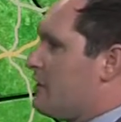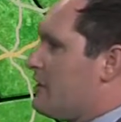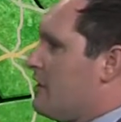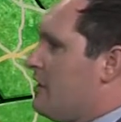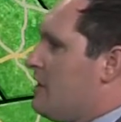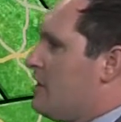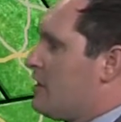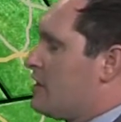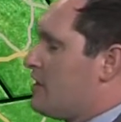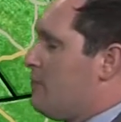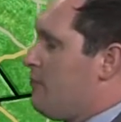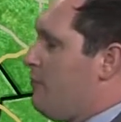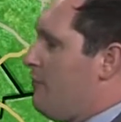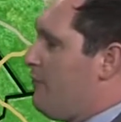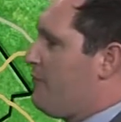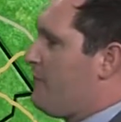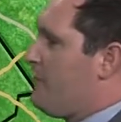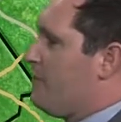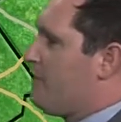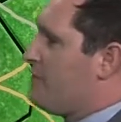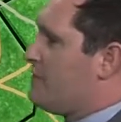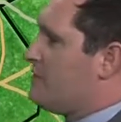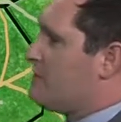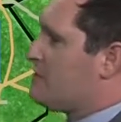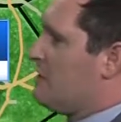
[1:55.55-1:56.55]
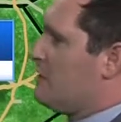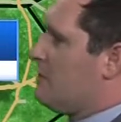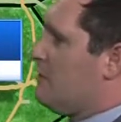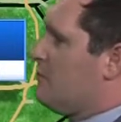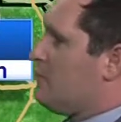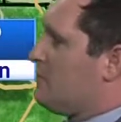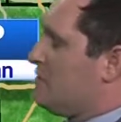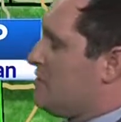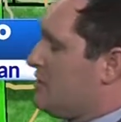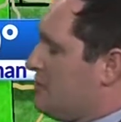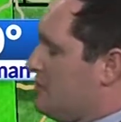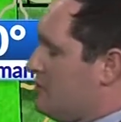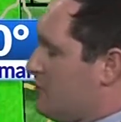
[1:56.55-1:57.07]
A couple 50s out
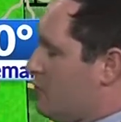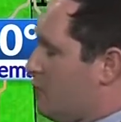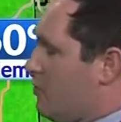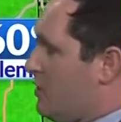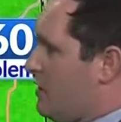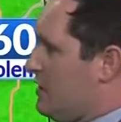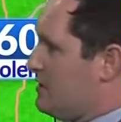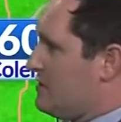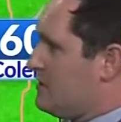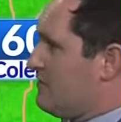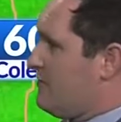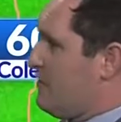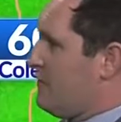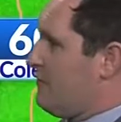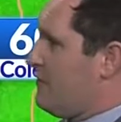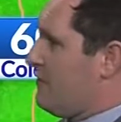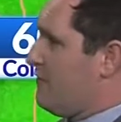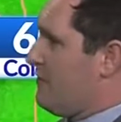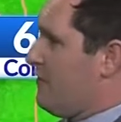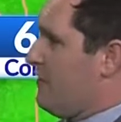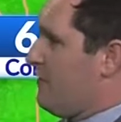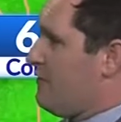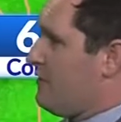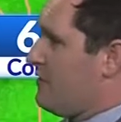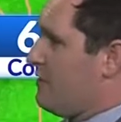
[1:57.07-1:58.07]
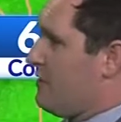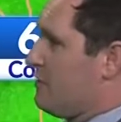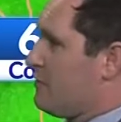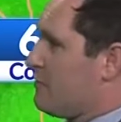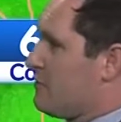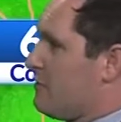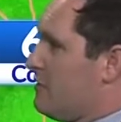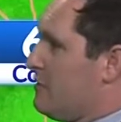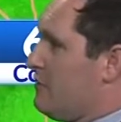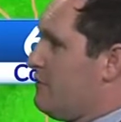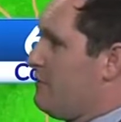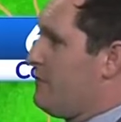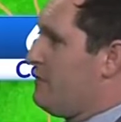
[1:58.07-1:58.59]
West, 55 in
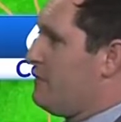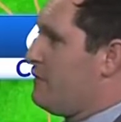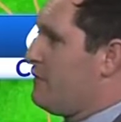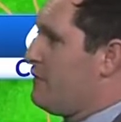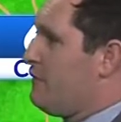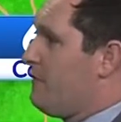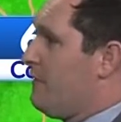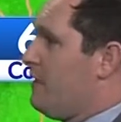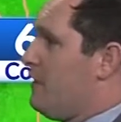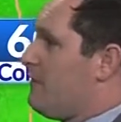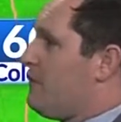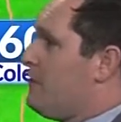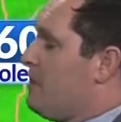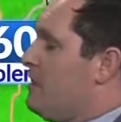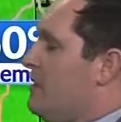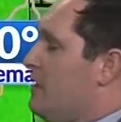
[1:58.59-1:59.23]
Eldorado, 55